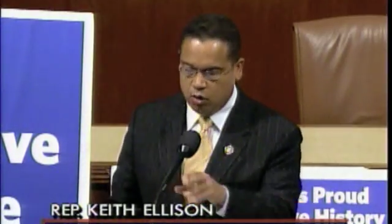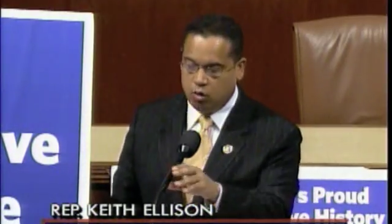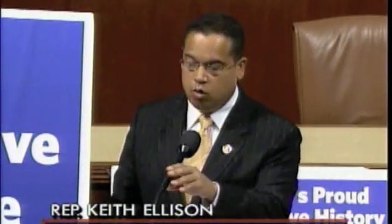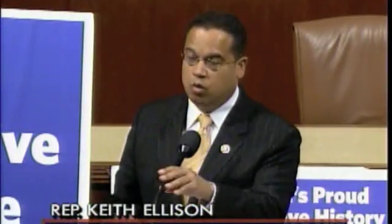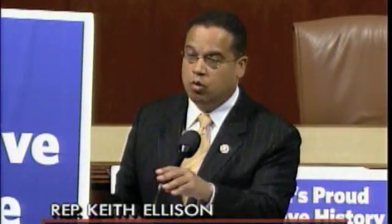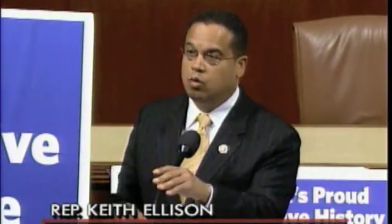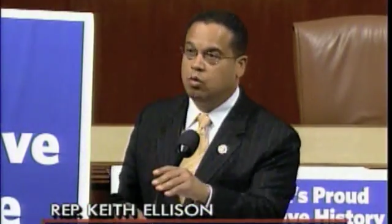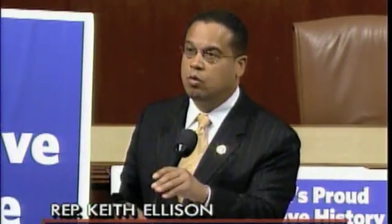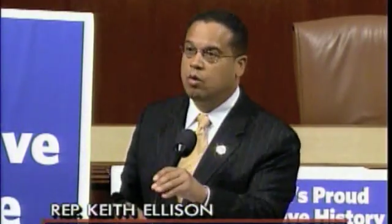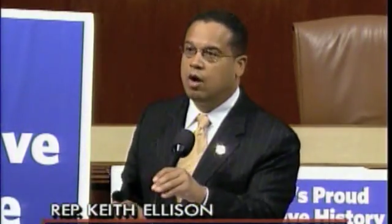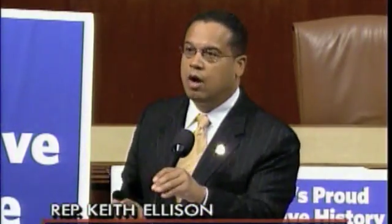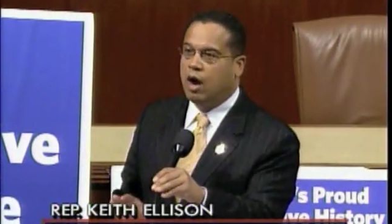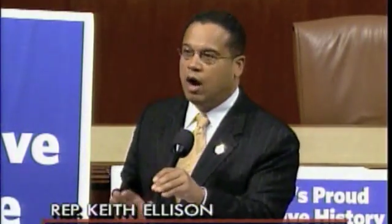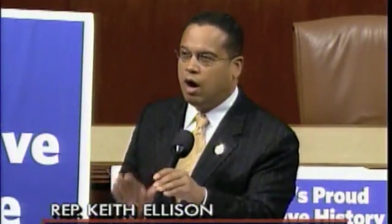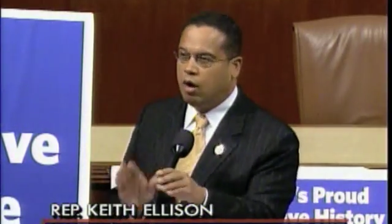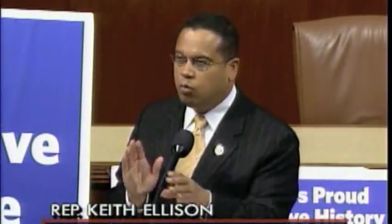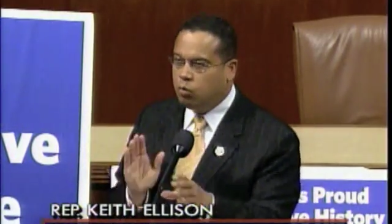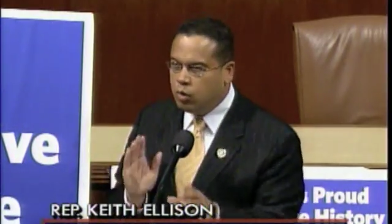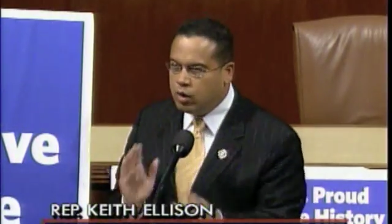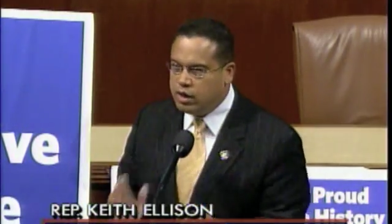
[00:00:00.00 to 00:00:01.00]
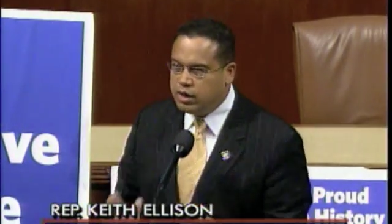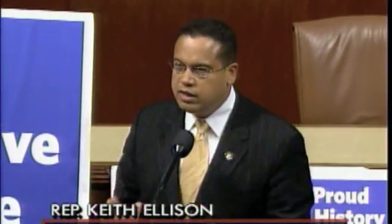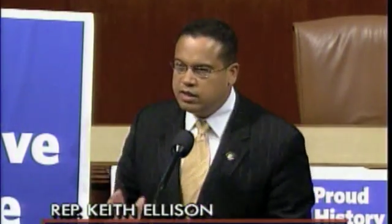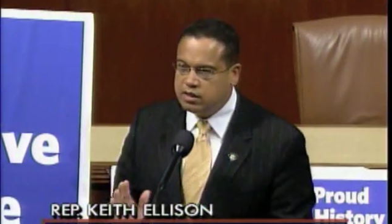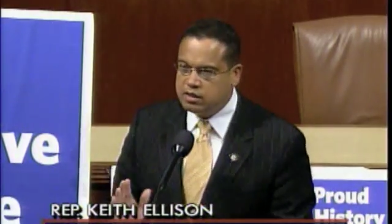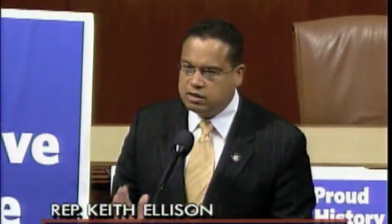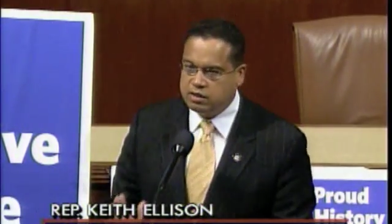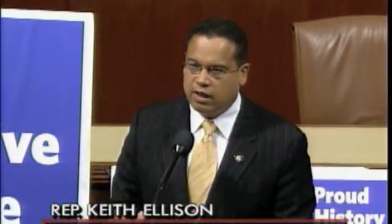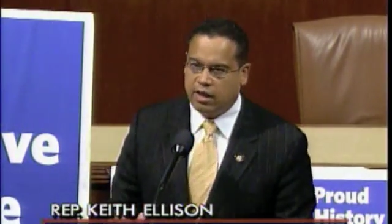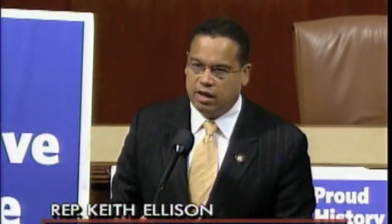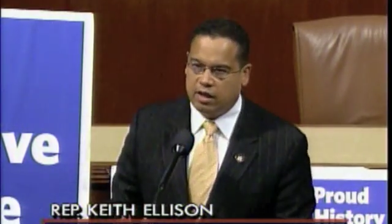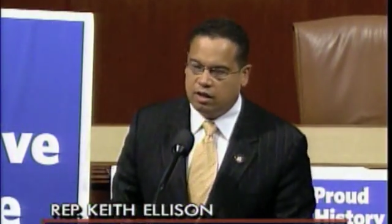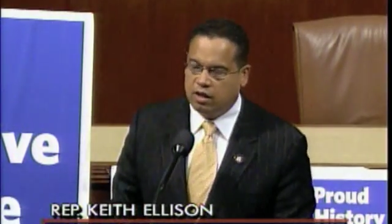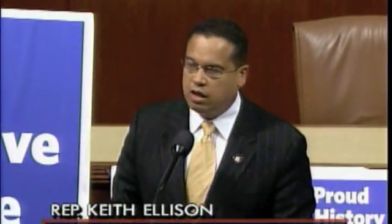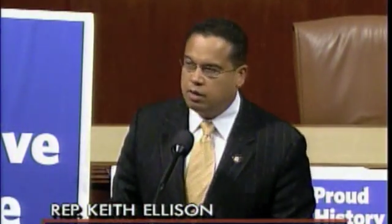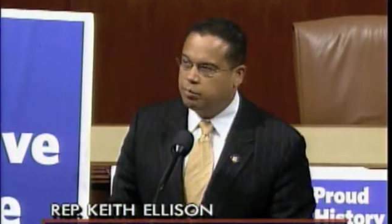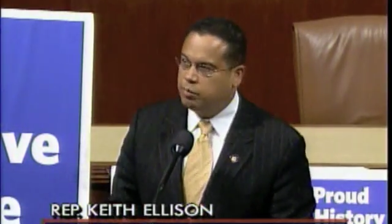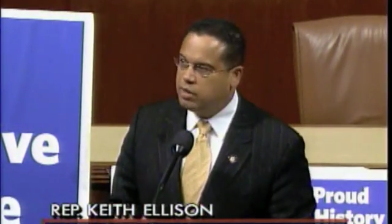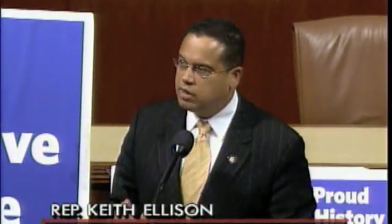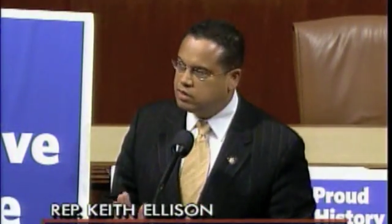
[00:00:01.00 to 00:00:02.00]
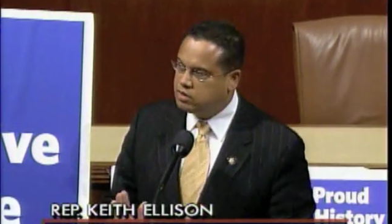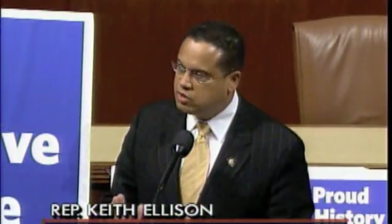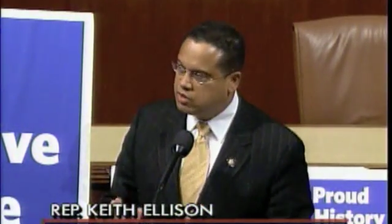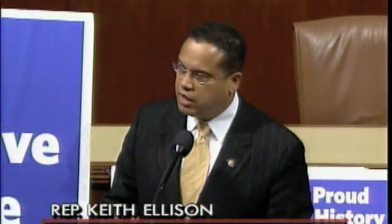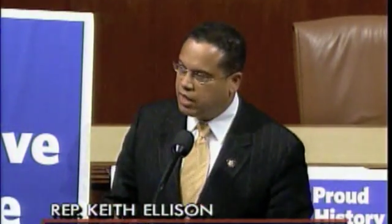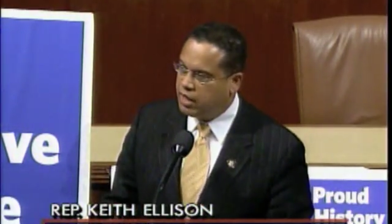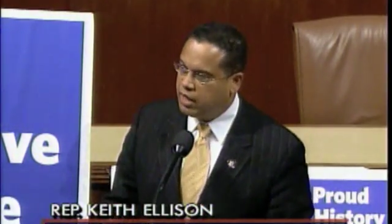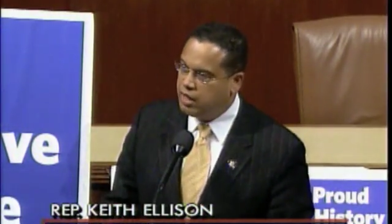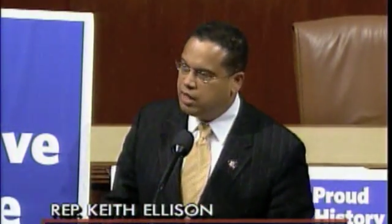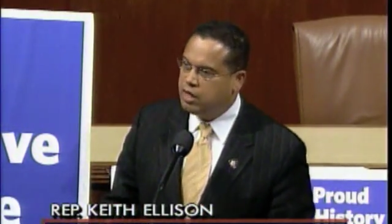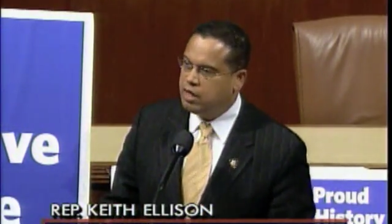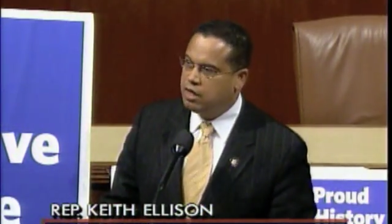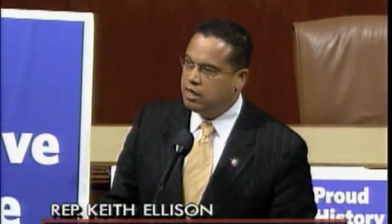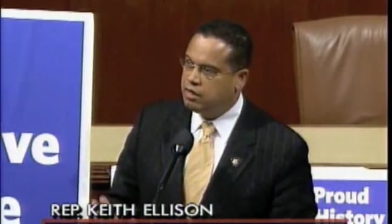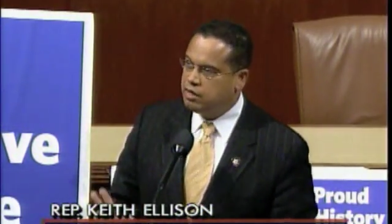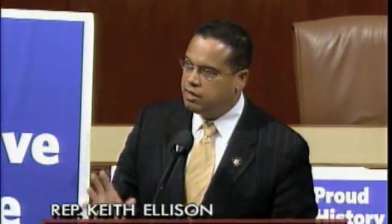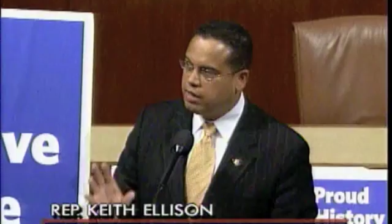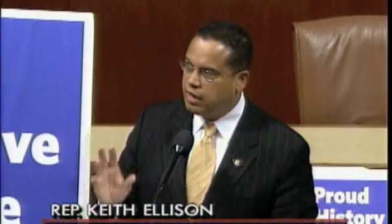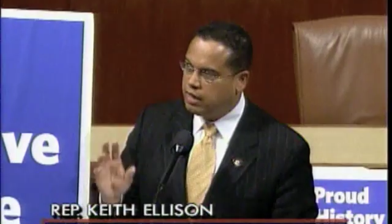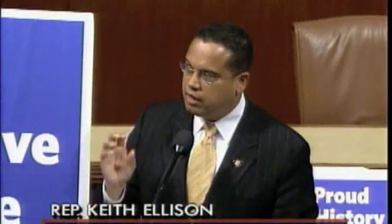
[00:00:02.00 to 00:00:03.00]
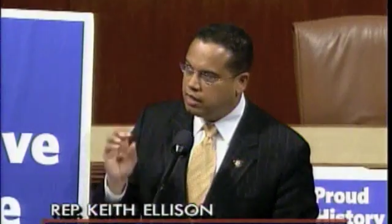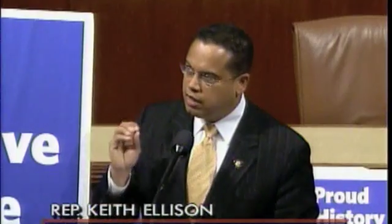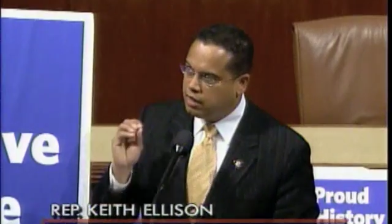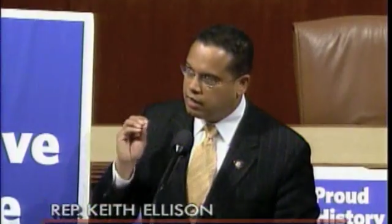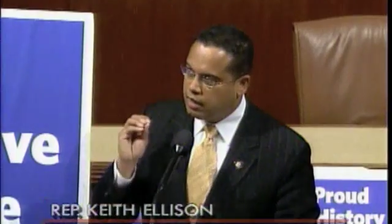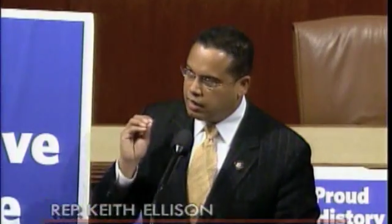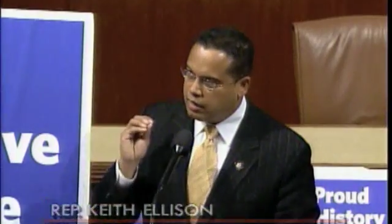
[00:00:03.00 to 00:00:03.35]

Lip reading: who are willing to stand up and say that